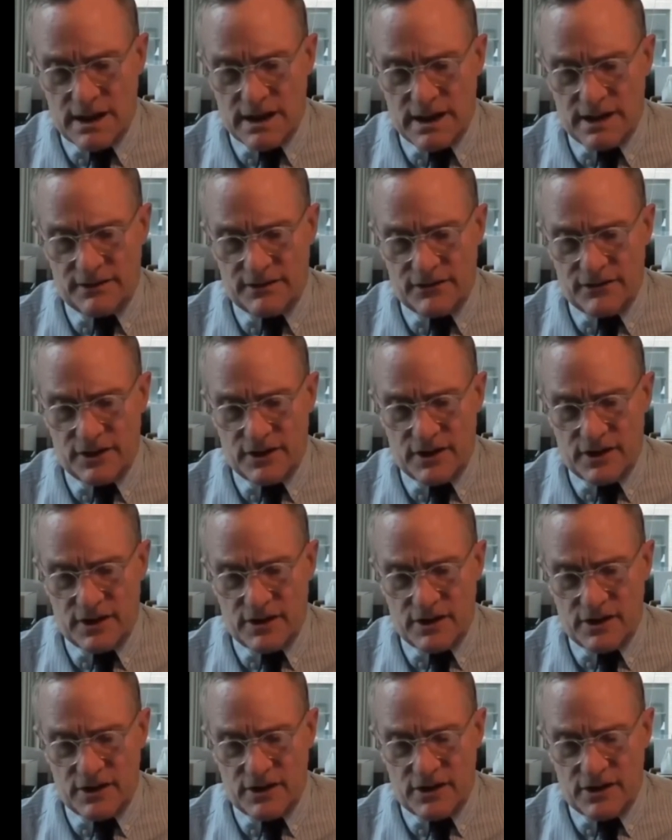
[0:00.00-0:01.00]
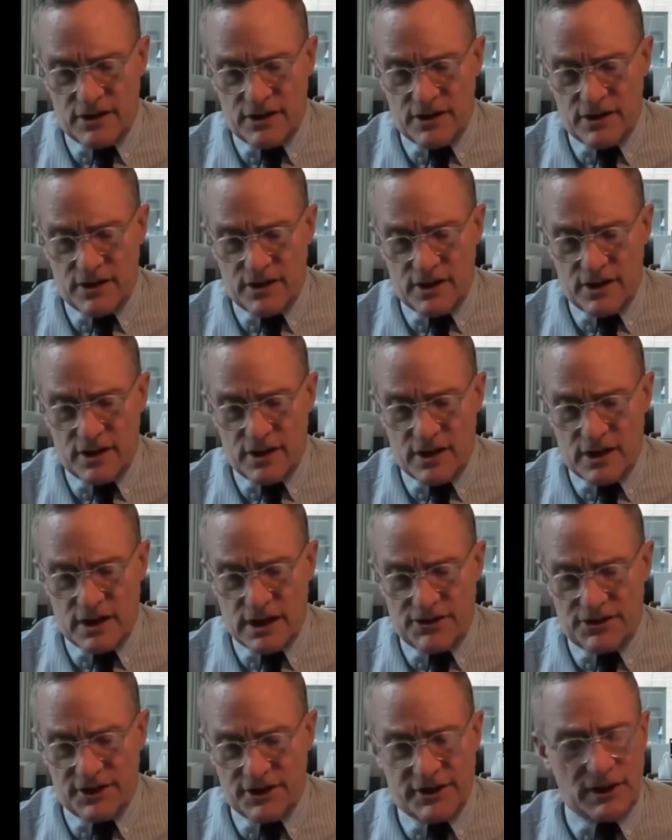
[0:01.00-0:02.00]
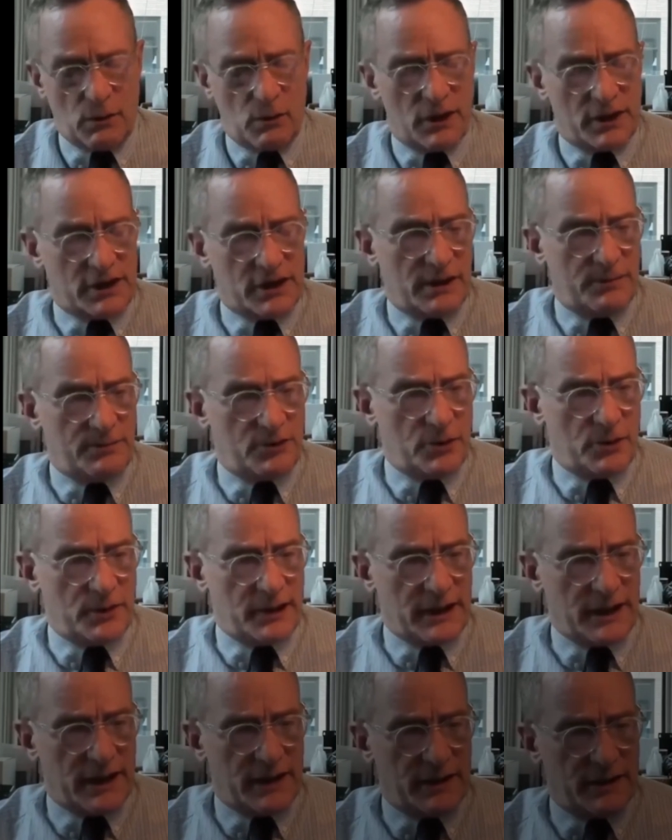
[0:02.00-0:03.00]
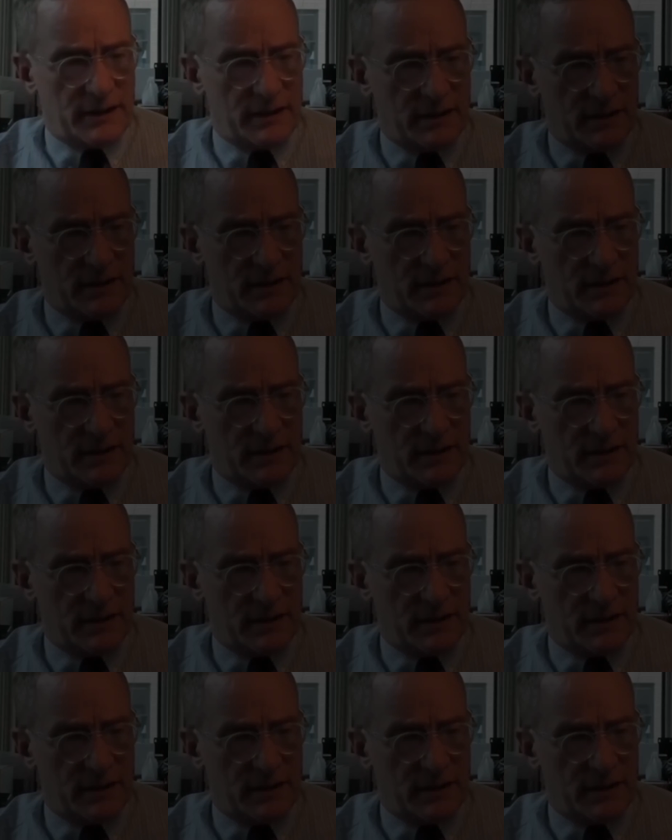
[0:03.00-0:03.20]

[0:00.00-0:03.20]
And I think they want to keep doing that.